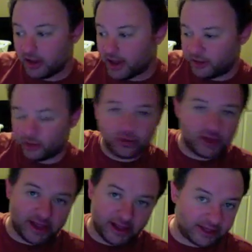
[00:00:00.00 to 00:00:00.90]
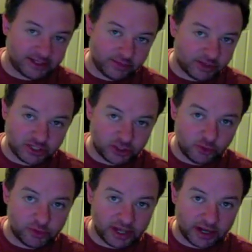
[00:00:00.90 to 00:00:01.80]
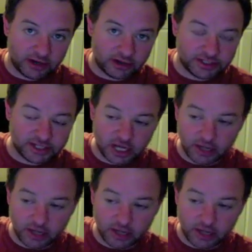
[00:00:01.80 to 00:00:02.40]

and you're playing against a bunch of new players,